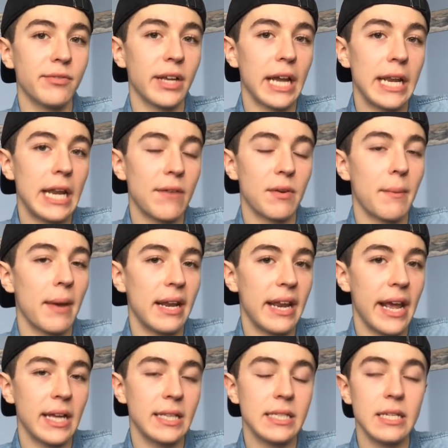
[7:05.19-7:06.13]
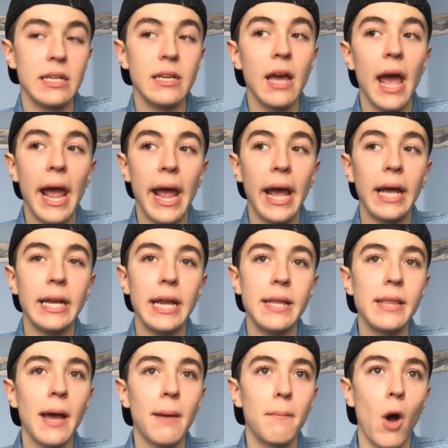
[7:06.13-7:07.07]
Like, I never met an Andy. And
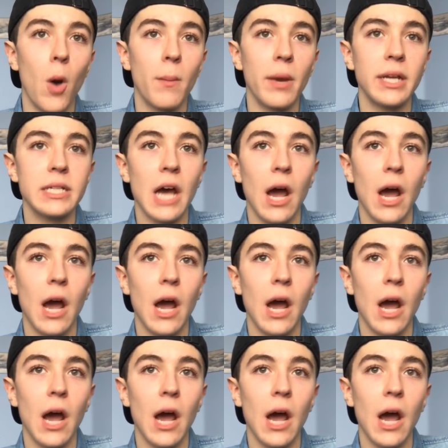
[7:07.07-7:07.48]
in that moment,